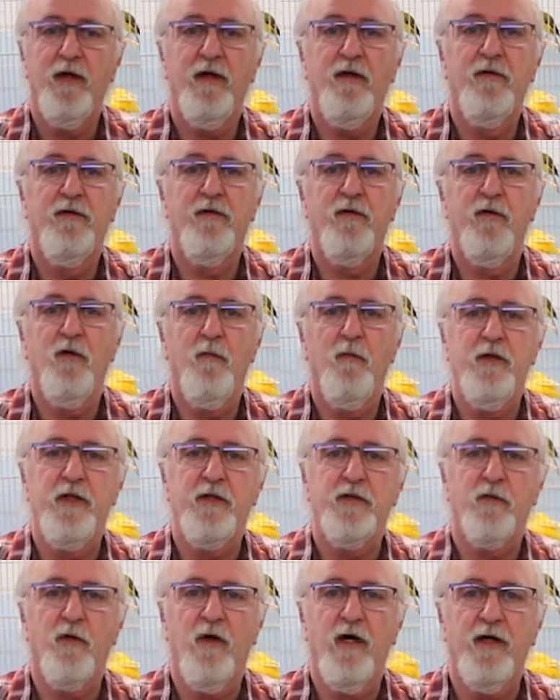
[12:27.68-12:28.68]
through a
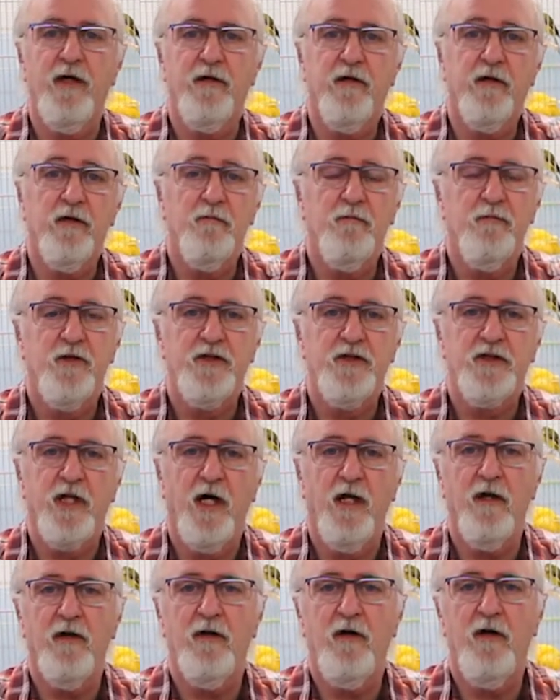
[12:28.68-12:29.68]
meat grinder,
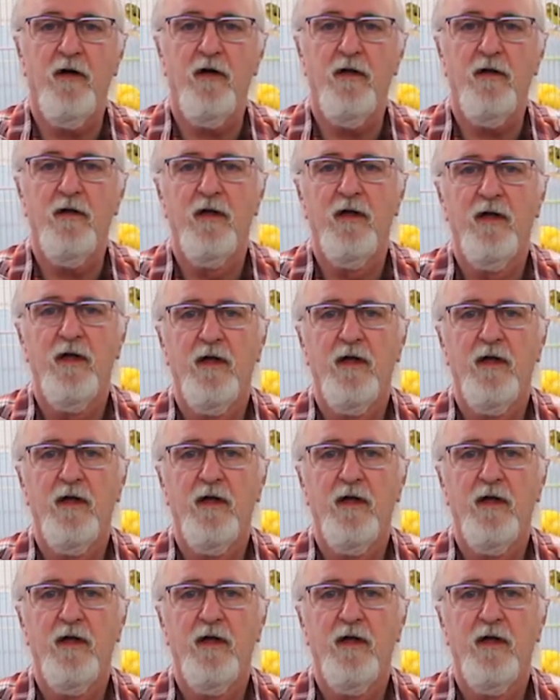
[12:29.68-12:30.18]
shell and all,